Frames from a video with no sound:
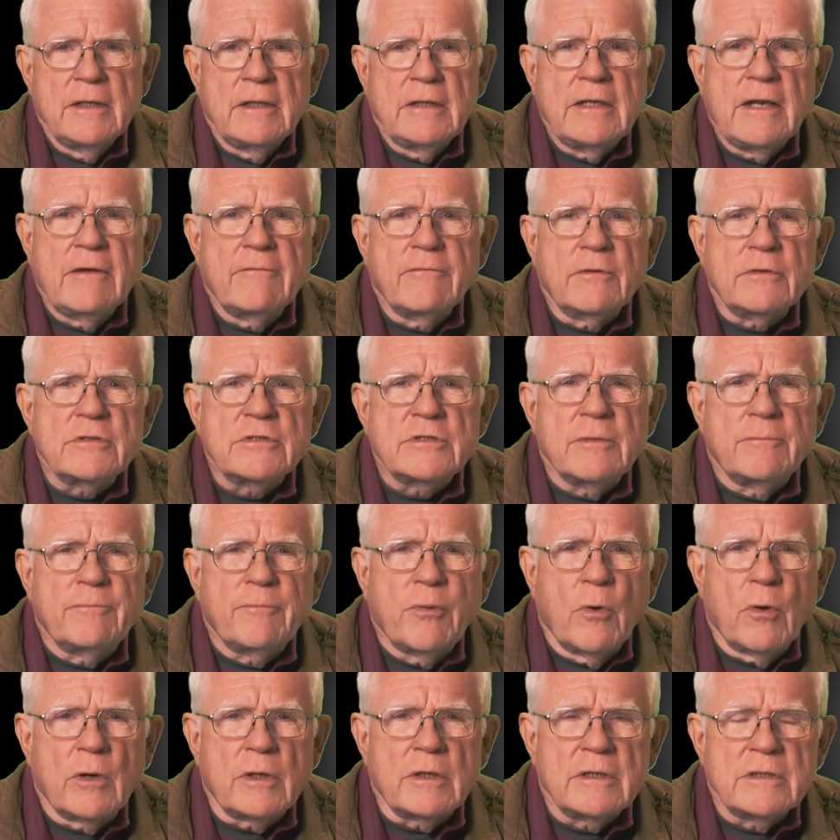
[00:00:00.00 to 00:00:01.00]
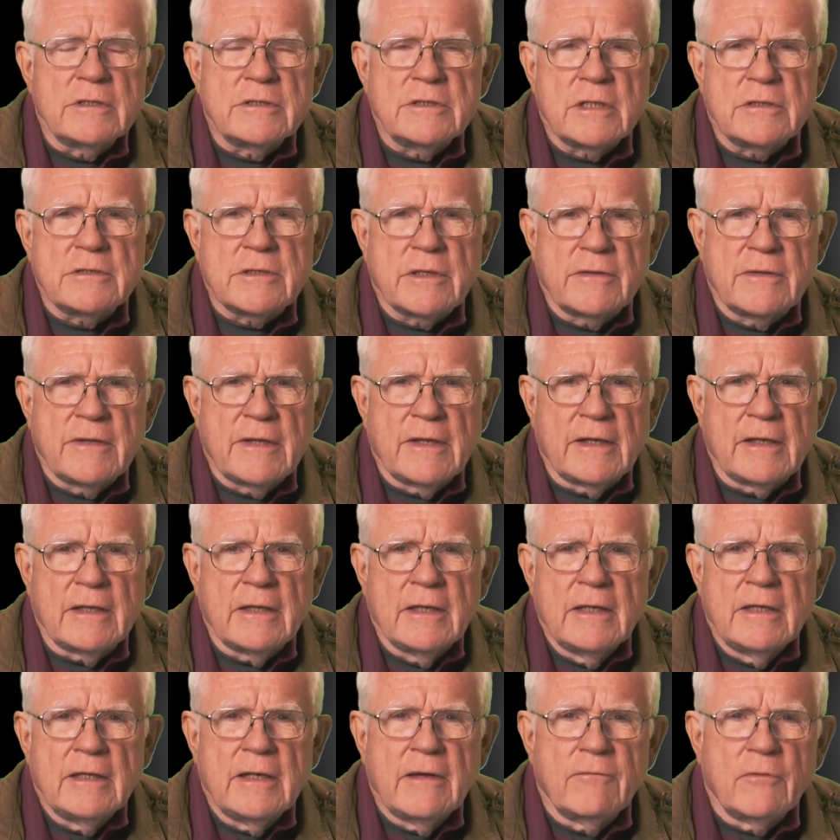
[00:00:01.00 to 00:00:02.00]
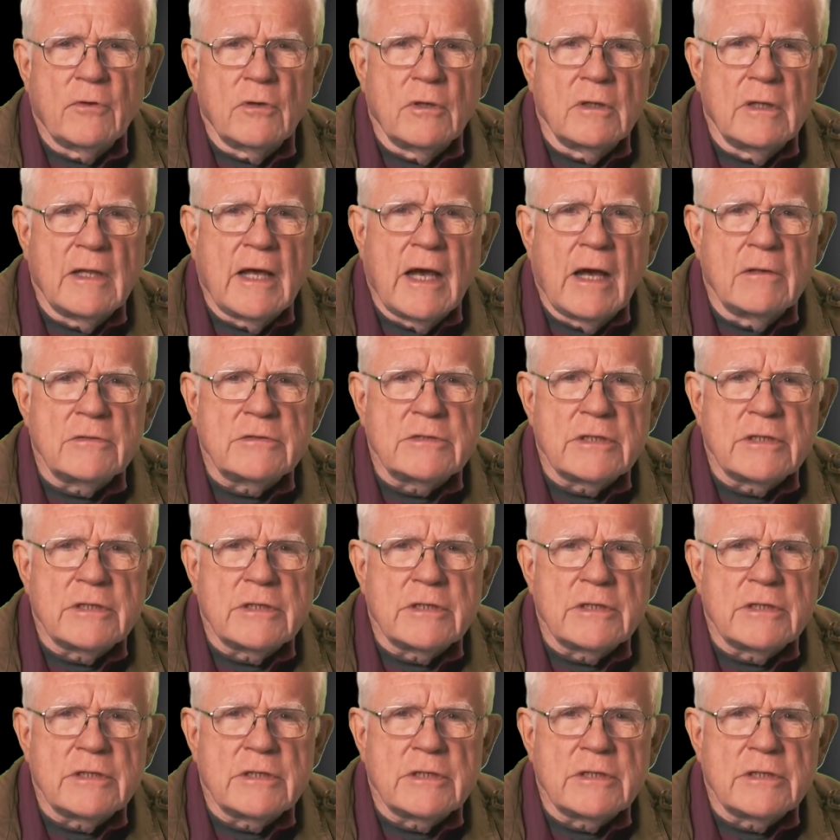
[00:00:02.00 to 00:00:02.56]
Never support such a thing. Never allow